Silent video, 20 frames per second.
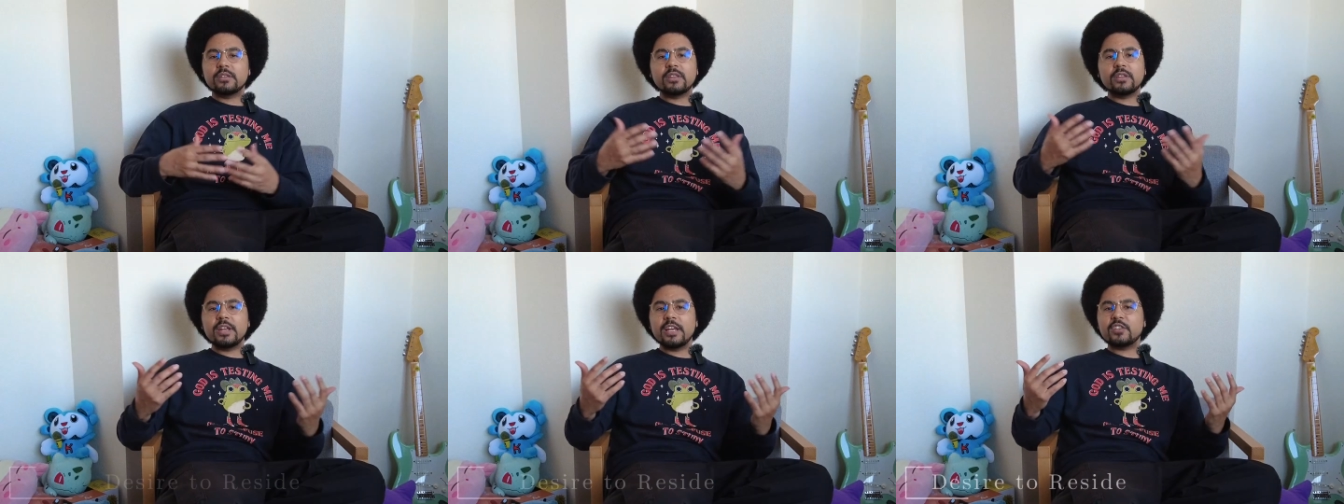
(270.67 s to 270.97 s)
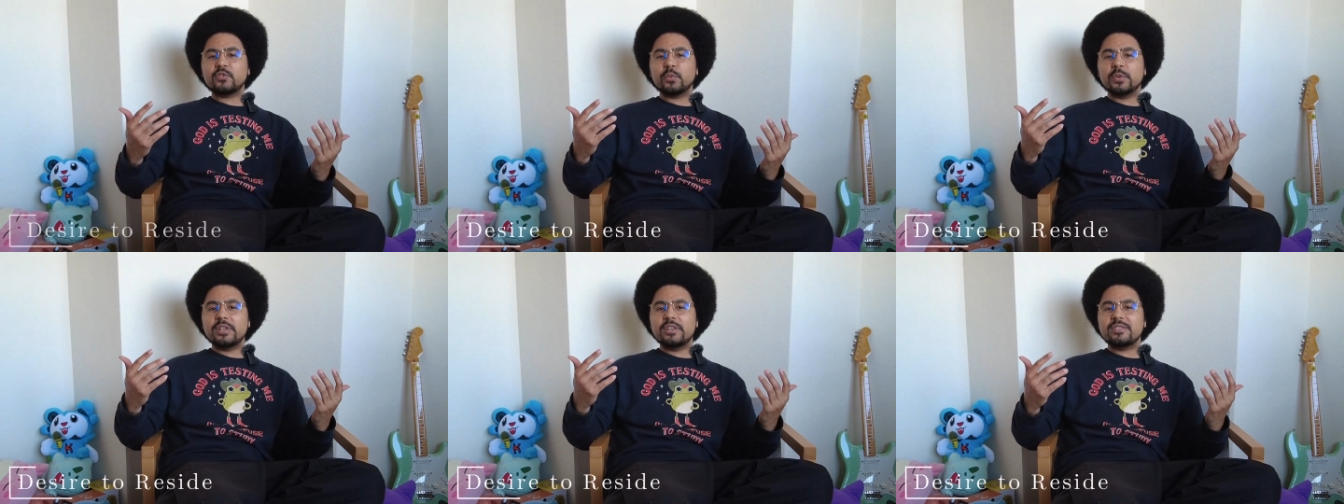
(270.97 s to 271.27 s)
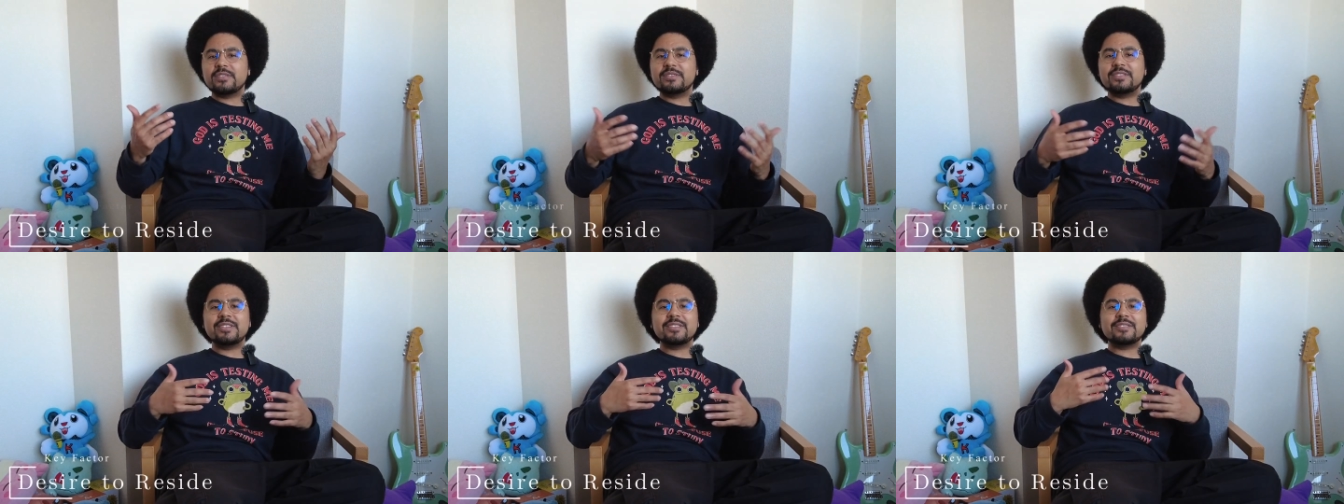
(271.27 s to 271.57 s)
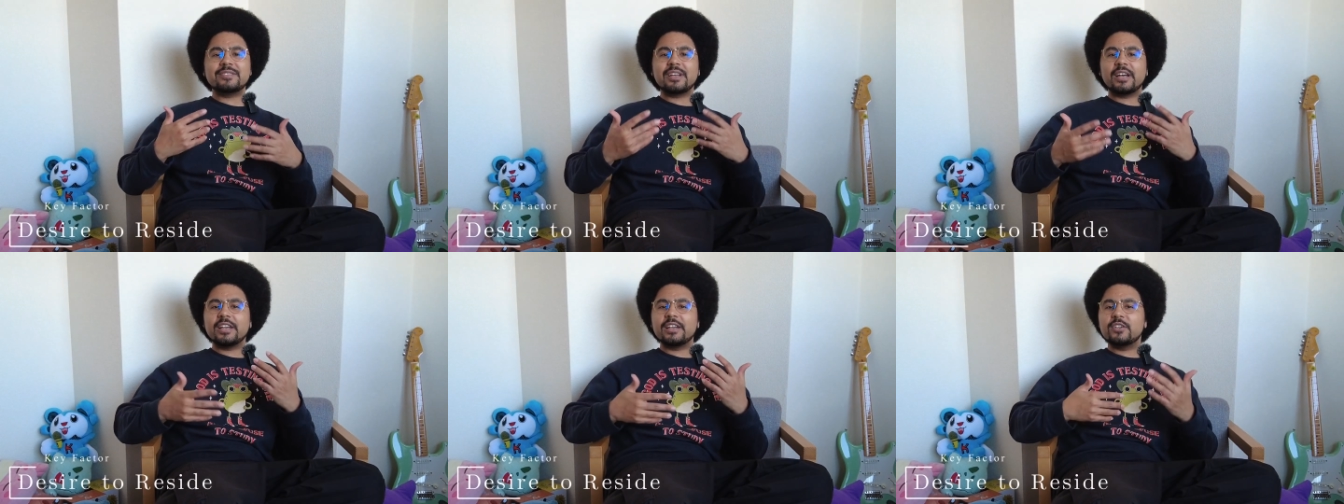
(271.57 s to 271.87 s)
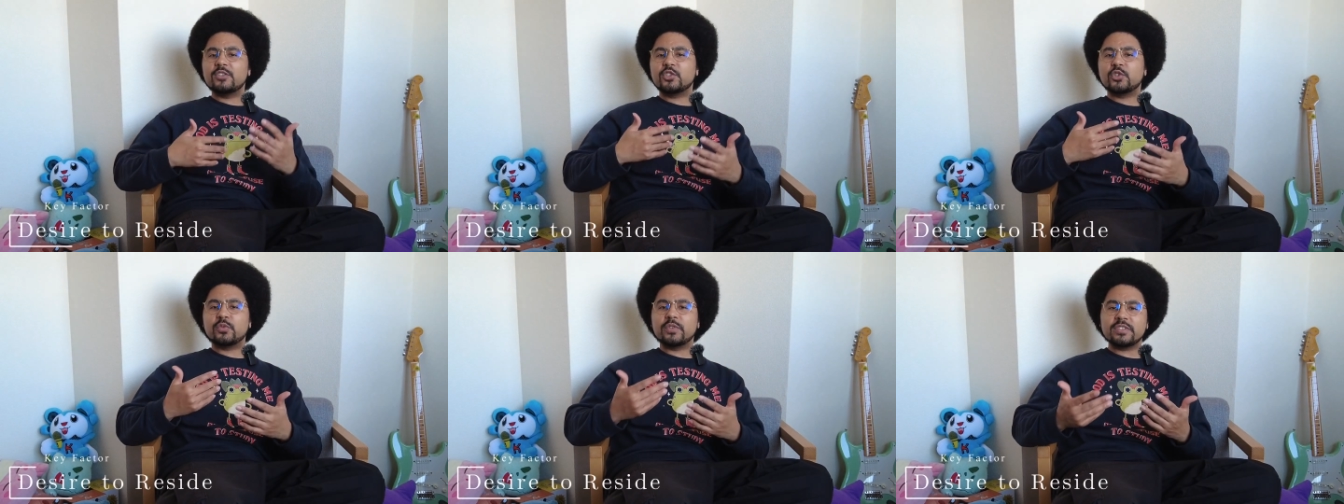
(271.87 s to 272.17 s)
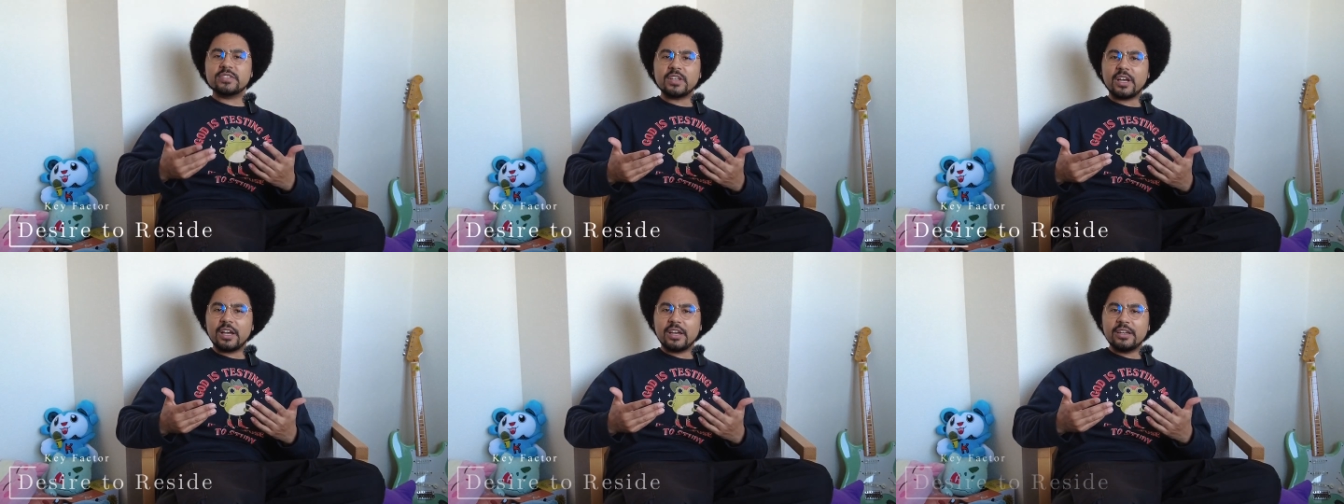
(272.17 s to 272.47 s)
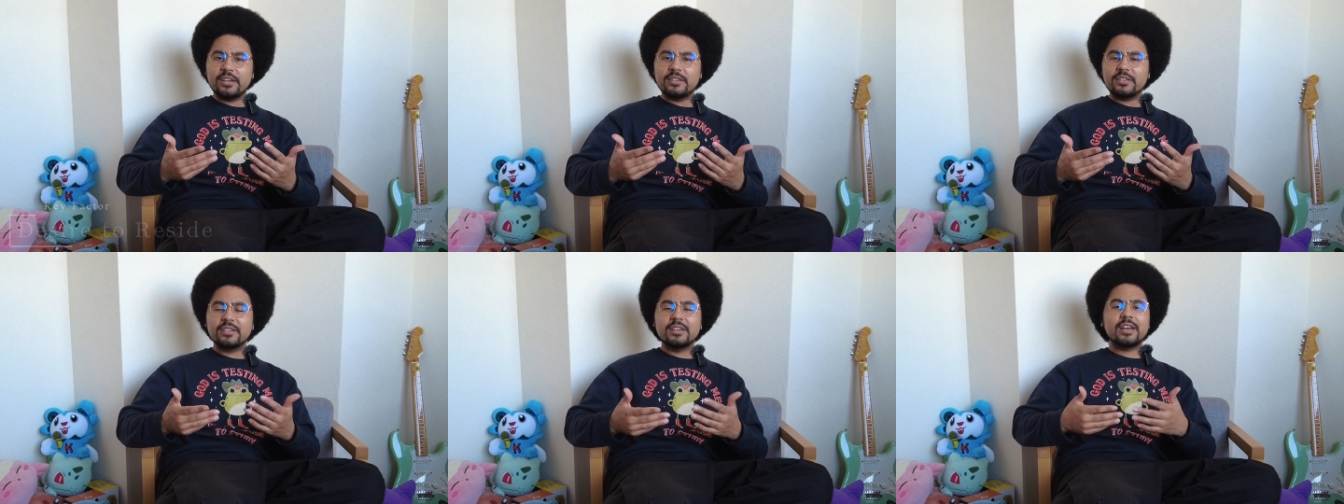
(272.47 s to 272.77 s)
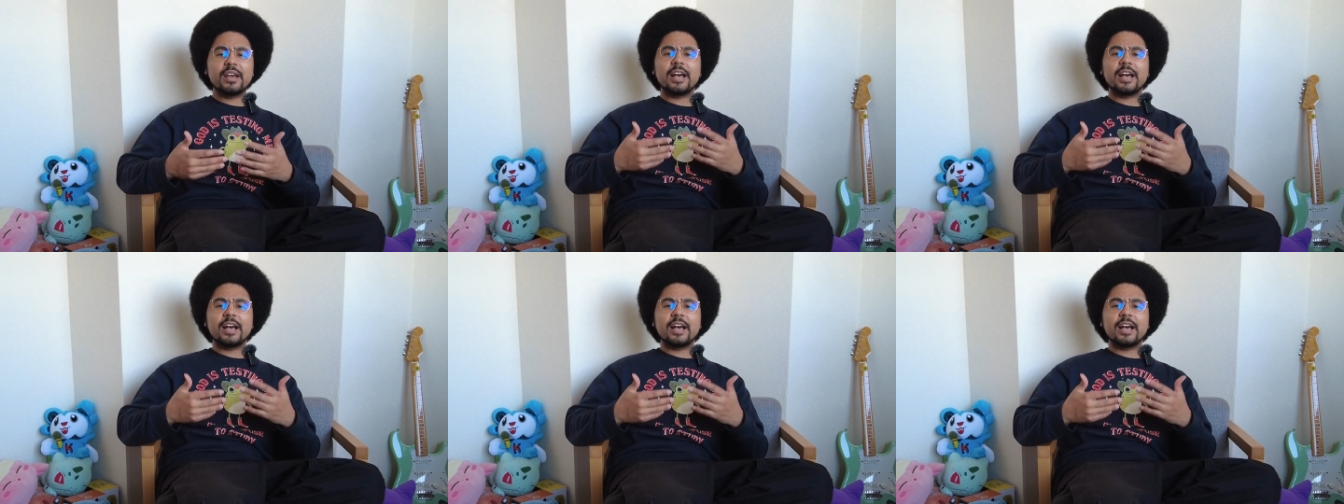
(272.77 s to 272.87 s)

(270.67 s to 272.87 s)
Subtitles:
The next one is desire to reside.